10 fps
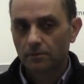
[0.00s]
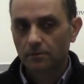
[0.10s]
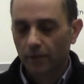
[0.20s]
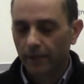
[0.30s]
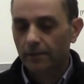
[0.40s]

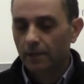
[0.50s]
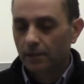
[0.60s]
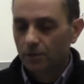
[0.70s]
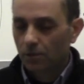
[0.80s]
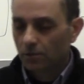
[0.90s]
All right,
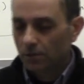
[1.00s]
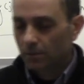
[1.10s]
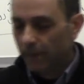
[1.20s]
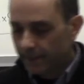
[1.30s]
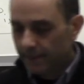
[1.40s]
so the
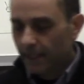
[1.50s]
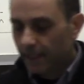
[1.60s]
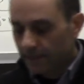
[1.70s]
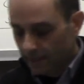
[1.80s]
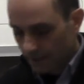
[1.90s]
basic
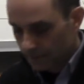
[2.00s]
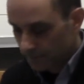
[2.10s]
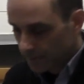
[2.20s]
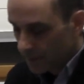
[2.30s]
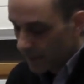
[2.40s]
idea
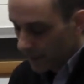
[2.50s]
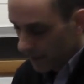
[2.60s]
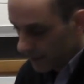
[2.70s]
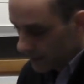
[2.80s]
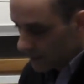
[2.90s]

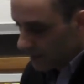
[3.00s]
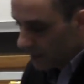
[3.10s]
is